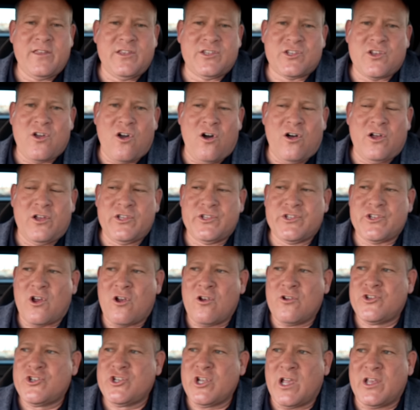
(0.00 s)
these calls
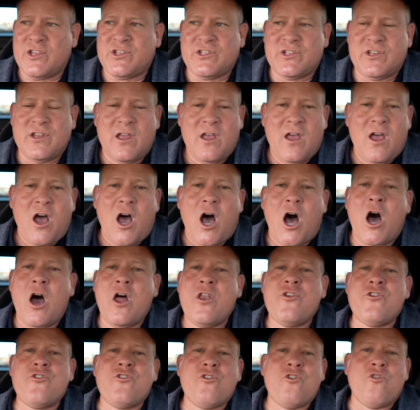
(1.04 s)
are just
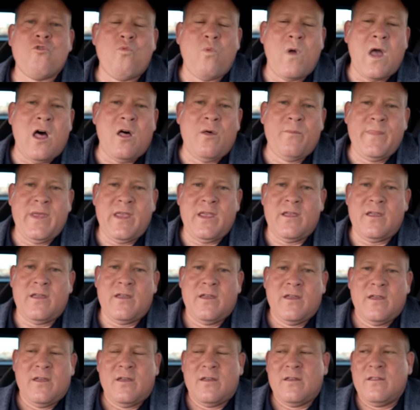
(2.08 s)

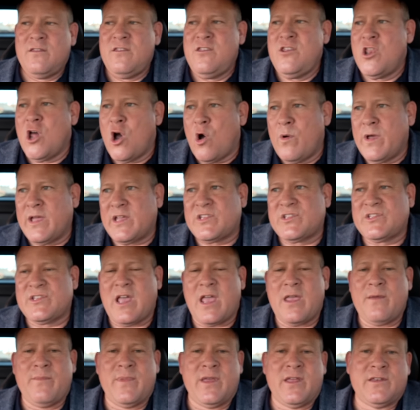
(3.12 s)
underwhelming, no
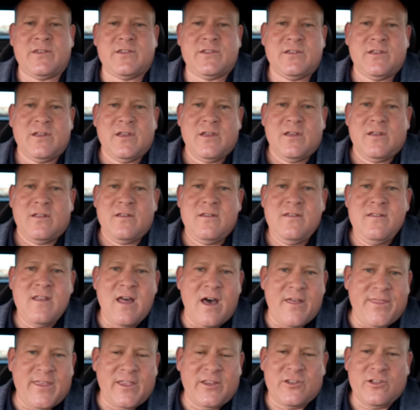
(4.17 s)
excitement,
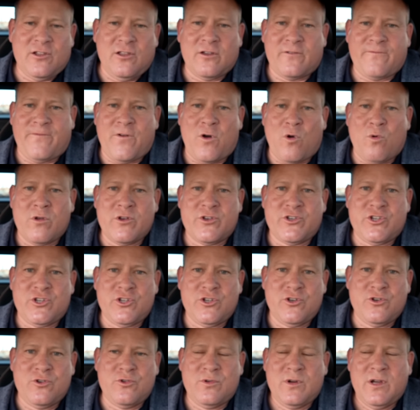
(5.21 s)
nothing to look forward
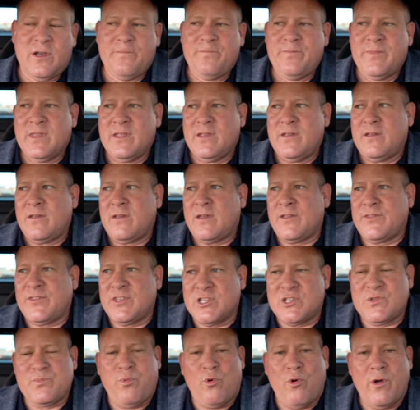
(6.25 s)
to. At
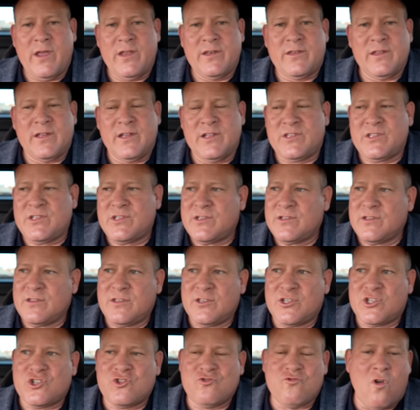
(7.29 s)
this point, it's
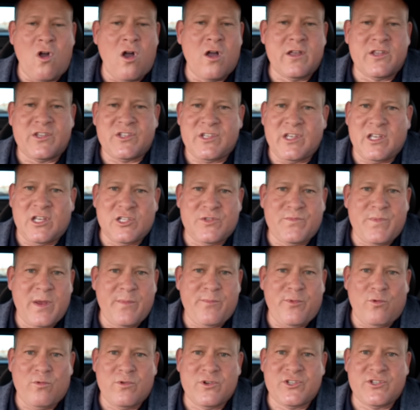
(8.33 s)
the strongest
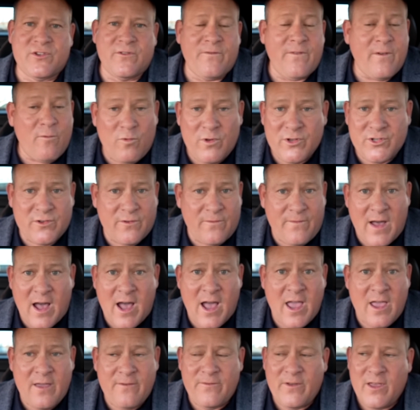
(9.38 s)
salespeople will
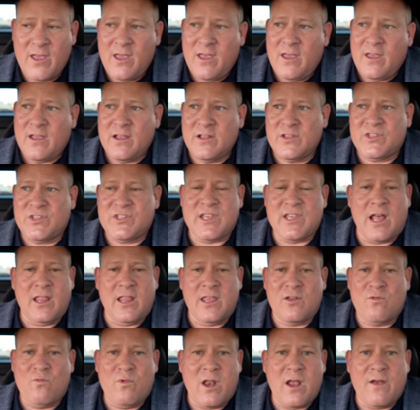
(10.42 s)
survive in
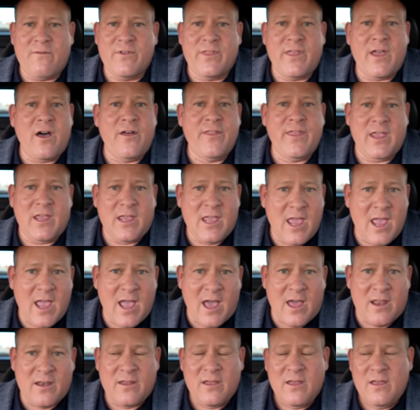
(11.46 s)
selling whatever the hell they
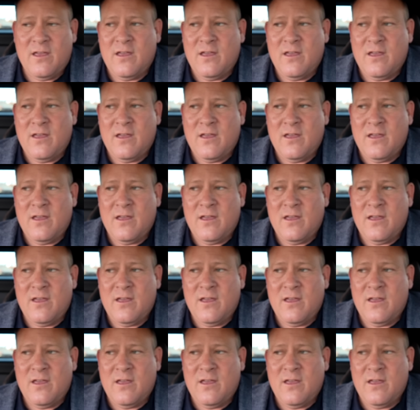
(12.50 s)
can.